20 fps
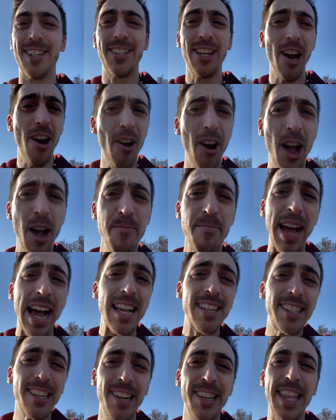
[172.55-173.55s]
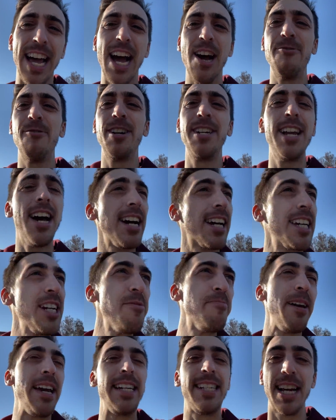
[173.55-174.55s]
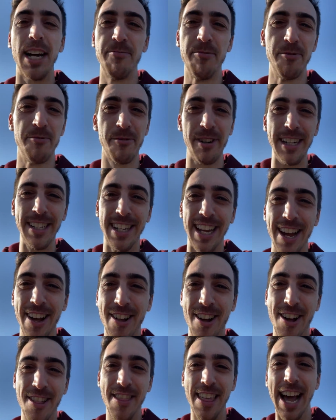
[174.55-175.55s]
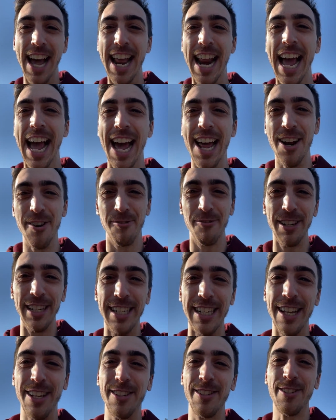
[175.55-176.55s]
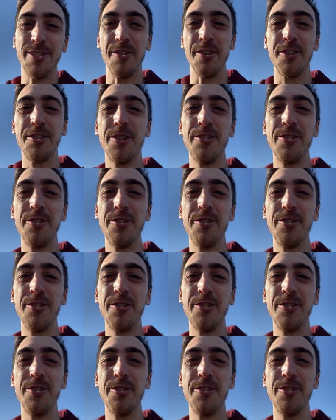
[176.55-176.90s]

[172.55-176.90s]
So passed on that one. Not gonna pay double retail on that at a retail store.